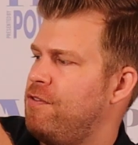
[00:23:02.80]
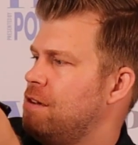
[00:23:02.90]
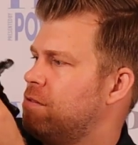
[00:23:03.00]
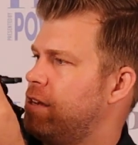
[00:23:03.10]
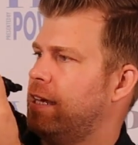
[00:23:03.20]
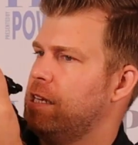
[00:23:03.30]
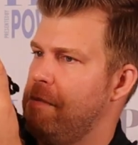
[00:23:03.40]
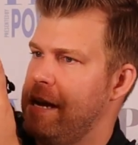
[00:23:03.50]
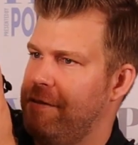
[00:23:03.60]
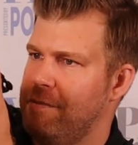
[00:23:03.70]
feels like it's
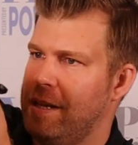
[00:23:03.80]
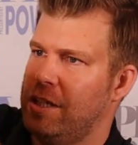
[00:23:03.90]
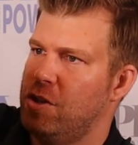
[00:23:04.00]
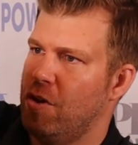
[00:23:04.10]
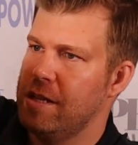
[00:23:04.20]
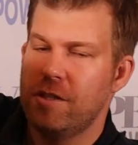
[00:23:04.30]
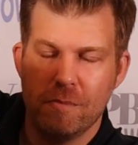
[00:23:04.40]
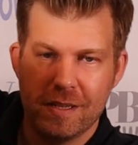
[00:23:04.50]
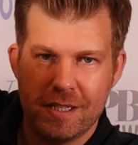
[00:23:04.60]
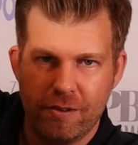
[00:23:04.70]
made from like a dry
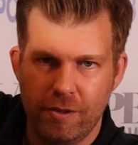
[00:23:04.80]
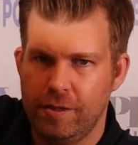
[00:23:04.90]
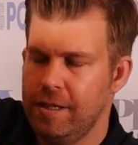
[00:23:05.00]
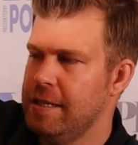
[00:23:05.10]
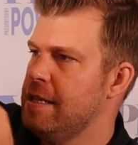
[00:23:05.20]
suit material.